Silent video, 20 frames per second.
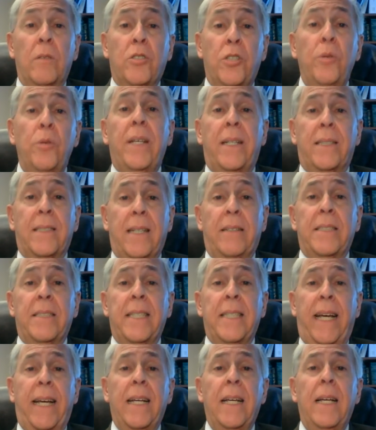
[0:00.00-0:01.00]
two things I'll
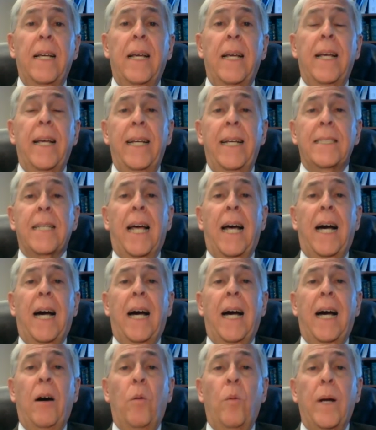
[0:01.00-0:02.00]
say, is
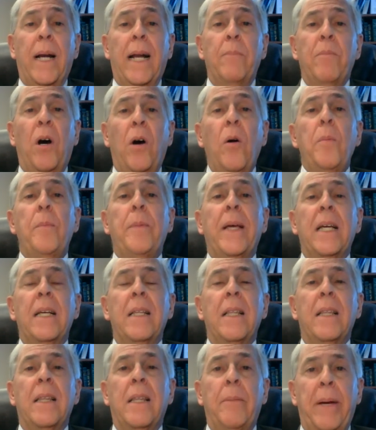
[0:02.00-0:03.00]
what I'm
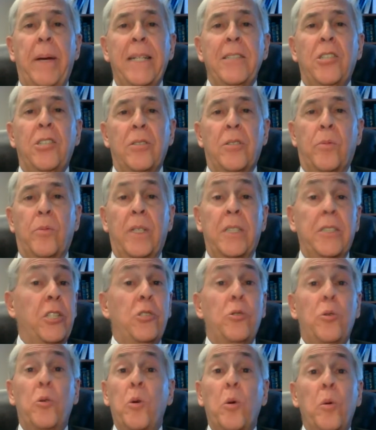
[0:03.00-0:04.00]
hoping the benchers will
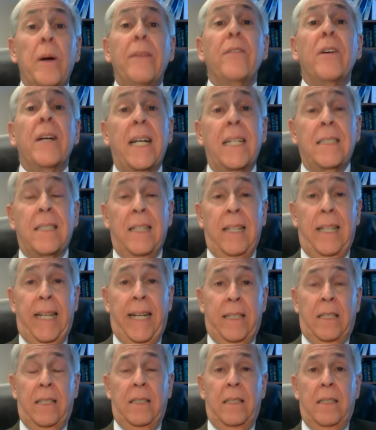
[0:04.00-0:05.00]
do, whoever gets
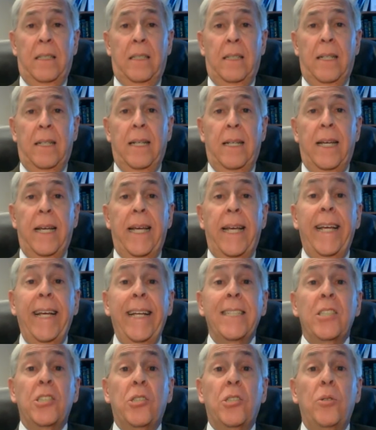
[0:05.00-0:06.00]
elected,
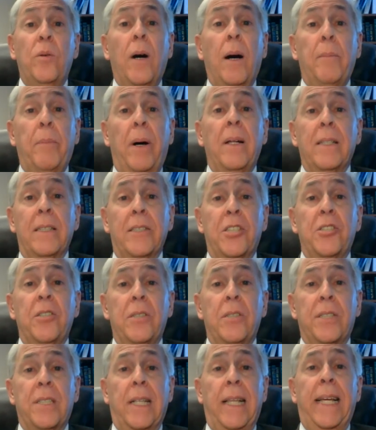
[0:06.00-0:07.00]
is to abolish
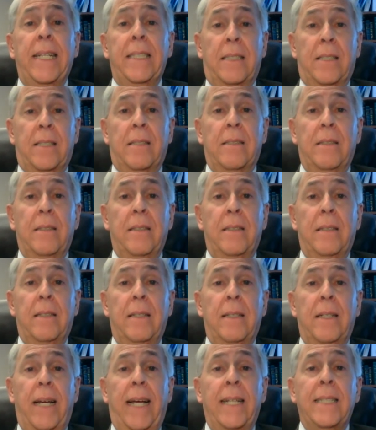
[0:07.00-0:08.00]
slates
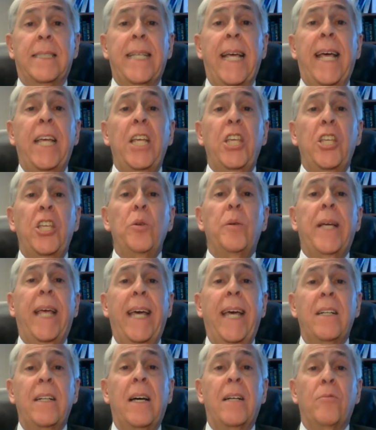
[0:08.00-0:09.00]
and say you
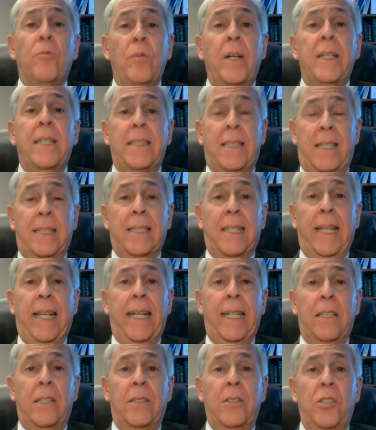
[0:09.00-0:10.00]
cannot run as a
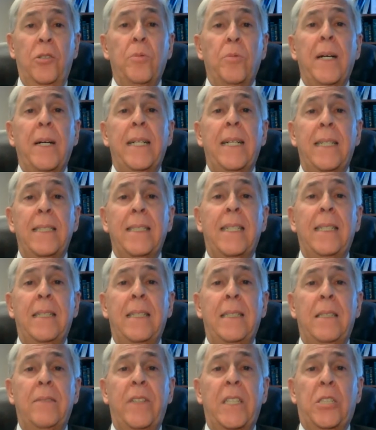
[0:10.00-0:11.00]
slate. You run as an
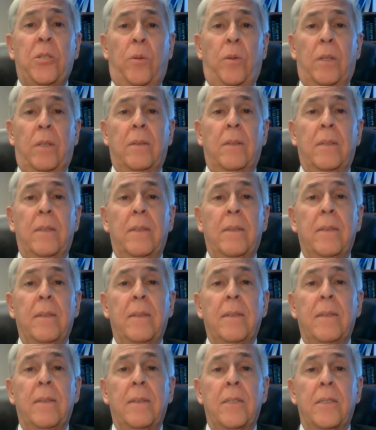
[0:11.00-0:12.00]
individual.
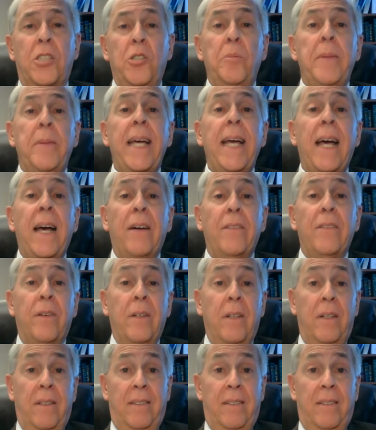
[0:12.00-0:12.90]
You may have,